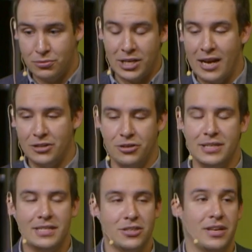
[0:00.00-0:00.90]
challenge your
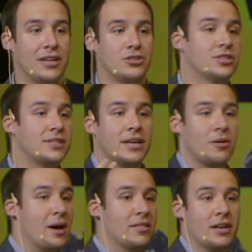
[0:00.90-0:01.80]
decision. And just think
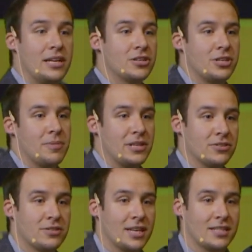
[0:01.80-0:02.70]
about the leadership
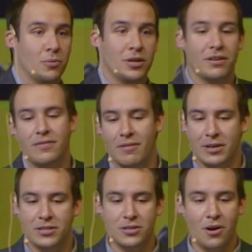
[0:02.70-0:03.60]
exercise that we did 5
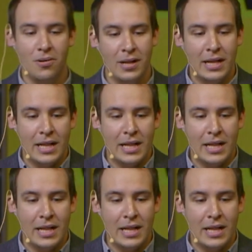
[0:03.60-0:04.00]
minutes ago.